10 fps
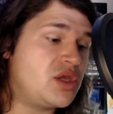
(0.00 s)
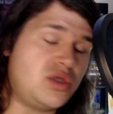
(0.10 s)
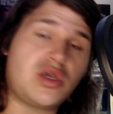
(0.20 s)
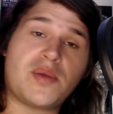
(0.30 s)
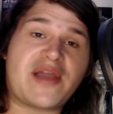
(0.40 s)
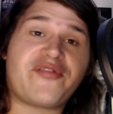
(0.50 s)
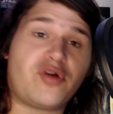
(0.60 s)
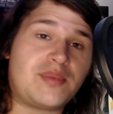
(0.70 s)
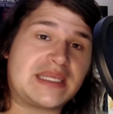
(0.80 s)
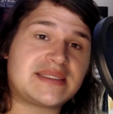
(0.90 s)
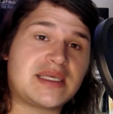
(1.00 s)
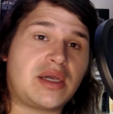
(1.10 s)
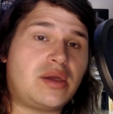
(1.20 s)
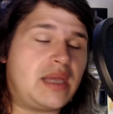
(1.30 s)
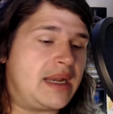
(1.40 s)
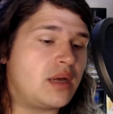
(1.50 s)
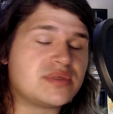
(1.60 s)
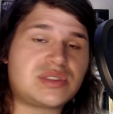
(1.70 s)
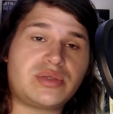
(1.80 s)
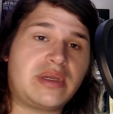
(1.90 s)
you go back 4 months ago, and I
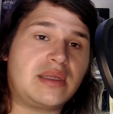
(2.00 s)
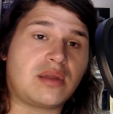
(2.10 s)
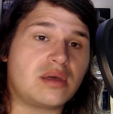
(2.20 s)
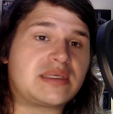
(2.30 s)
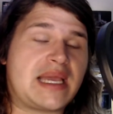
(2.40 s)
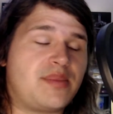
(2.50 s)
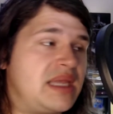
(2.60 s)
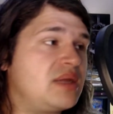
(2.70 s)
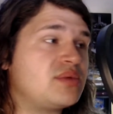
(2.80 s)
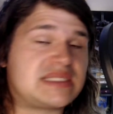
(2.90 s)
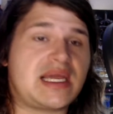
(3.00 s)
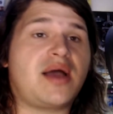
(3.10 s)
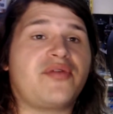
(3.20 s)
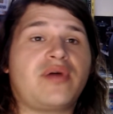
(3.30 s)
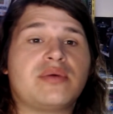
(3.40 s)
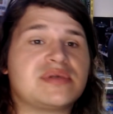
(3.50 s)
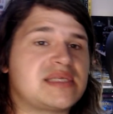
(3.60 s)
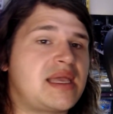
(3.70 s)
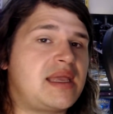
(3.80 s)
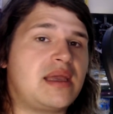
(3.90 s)
was during lockdown, and it was tough. I was
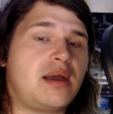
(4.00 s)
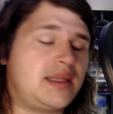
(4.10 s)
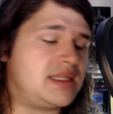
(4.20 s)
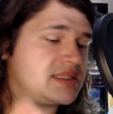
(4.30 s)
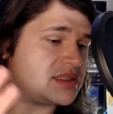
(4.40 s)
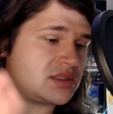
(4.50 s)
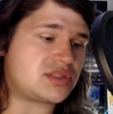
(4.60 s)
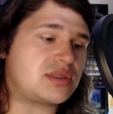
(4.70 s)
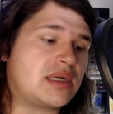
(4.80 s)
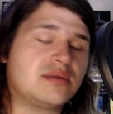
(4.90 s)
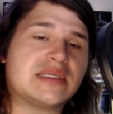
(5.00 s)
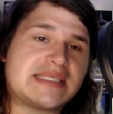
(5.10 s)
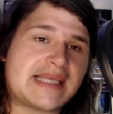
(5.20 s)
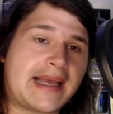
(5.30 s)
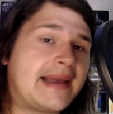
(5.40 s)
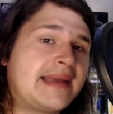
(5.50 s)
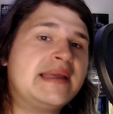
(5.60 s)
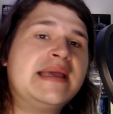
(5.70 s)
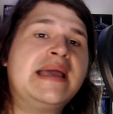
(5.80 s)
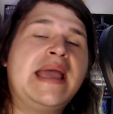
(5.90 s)
saying, this is a struggle, it's hard.
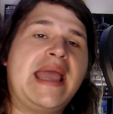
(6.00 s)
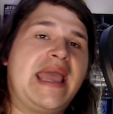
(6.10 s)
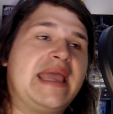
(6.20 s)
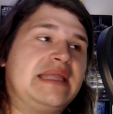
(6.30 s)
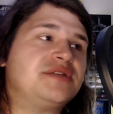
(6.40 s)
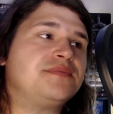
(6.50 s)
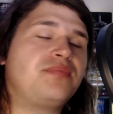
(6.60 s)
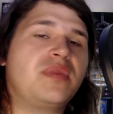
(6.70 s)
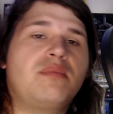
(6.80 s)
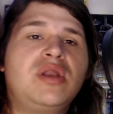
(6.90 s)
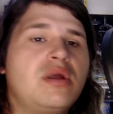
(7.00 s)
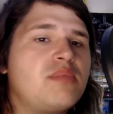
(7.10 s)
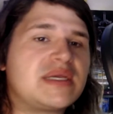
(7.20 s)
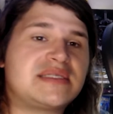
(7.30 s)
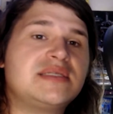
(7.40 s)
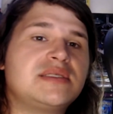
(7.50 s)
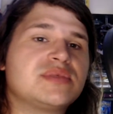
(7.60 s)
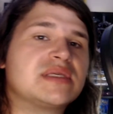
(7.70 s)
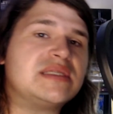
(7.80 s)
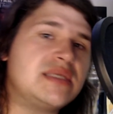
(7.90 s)
And, you know, my
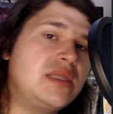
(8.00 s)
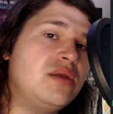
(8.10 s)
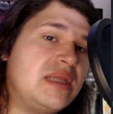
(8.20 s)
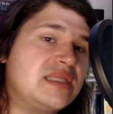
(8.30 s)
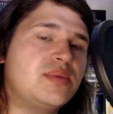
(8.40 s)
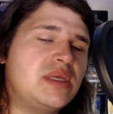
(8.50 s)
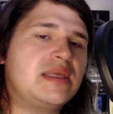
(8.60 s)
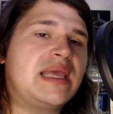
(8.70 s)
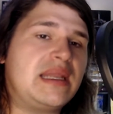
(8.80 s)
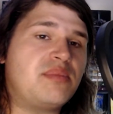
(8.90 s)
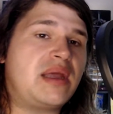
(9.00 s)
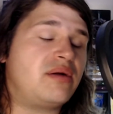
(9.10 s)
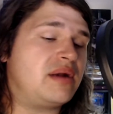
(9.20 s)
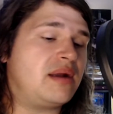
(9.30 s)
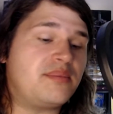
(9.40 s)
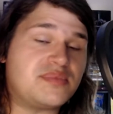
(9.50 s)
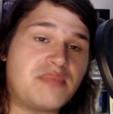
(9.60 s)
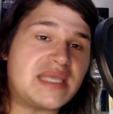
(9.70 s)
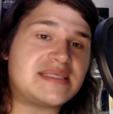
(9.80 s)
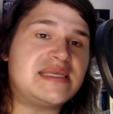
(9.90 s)
systems continue need to be getting better, and I'm
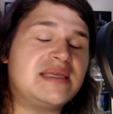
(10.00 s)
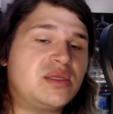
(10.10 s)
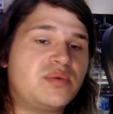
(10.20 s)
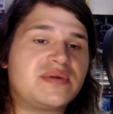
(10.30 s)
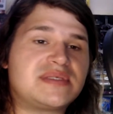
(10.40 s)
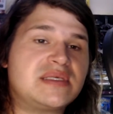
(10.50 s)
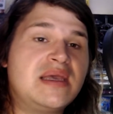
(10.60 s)
messy, and you would have...